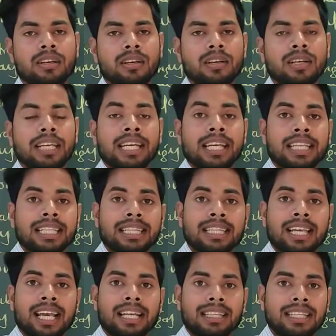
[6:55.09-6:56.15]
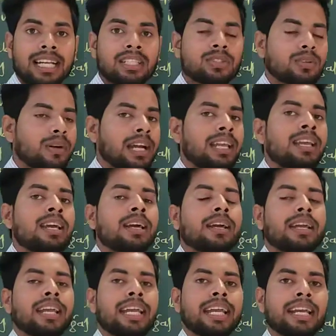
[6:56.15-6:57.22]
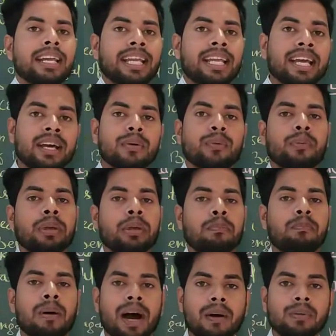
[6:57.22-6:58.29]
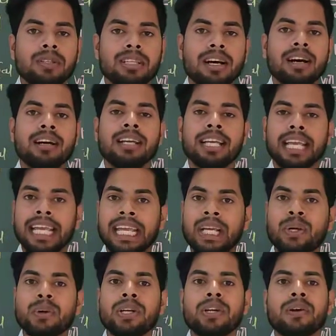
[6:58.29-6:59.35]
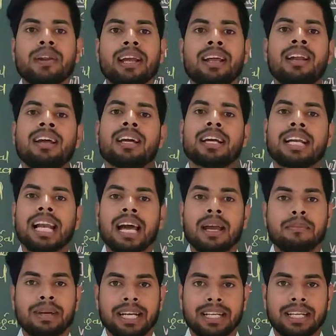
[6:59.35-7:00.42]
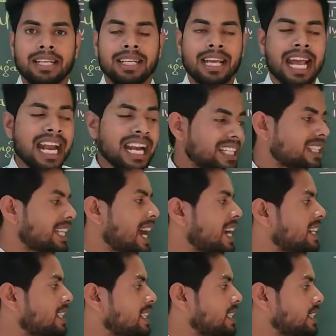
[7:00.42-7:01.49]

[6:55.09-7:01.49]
Okay, that's why here we found the equatorial climate, and that